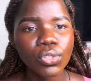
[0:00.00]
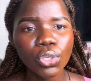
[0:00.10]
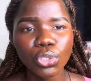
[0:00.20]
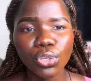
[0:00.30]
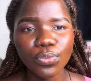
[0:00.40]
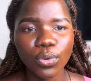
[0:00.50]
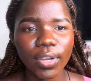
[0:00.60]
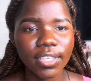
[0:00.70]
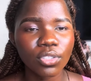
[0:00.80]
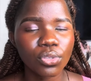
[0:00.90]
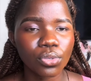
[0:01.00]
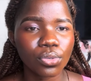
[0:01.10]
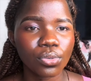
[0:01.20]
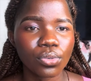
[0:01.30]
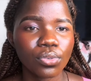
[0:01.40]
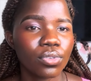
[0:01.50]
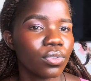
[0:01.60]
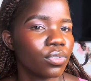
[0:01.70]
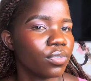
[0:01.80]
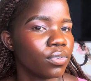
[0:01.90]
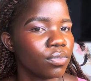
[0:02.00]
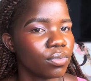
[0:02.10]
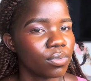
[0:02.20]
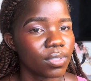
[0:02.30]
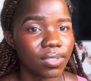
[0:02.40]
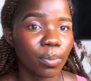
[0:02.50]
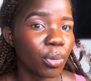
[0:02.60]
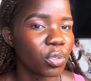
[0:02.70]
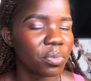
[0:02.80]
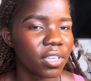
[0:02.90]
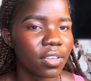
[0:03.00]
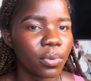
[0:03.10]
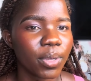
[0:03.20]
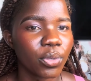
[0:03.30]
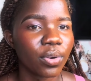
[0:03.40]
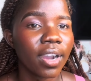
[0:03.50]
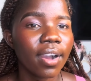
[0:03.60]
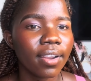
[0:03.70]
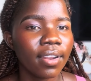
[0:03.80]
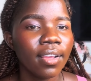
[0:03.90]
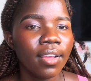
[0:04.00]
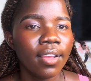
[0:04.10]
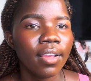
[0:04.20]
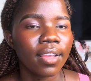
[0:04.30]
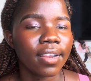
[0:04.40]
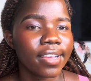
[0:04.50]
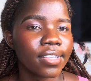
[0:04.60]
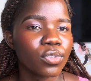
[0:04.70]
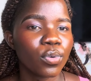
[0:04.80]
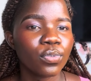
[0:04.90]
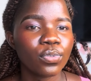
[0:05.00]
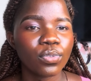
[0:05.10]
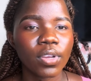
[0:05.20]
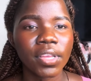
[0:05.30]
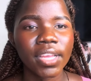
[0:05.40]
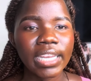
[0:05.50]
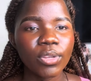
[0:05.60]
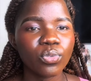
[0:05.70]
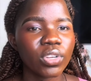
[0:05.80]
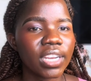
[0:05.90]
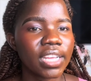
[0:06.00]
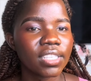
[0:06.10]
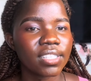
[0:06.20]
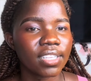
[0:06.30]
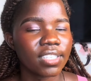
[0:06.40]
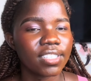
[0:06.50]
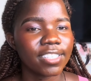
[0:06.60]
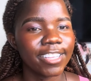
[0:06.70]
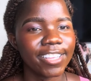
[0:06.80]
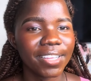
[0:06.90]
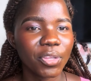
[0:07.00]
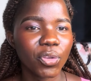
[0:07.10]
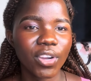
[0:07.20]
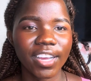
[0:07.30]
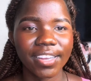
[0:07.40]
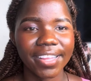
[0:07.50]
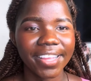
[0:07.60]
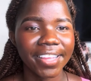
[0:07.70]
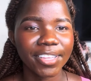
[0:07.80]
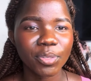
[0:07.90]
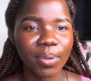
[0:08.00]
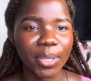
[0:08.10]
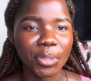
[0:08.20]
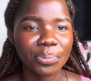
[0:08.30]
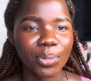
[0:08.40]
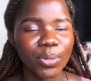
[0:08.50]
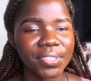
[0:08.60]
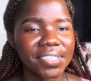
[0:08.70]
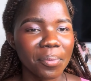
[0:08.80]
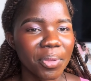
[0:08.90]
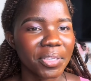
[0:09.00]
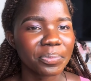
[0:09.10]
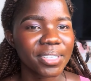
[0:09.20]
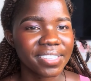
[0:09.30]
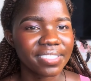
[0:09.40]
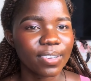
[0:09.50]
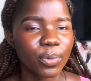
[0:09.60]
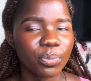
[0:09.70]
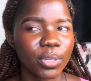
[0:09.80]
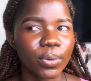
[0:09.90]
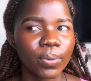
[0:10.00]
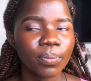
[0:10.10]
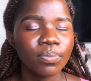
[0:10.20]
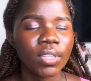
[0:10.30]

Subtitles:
So do not forget to support me in any way you can. In case of any real estate gig, you can hit my inbox. My numbers are down below.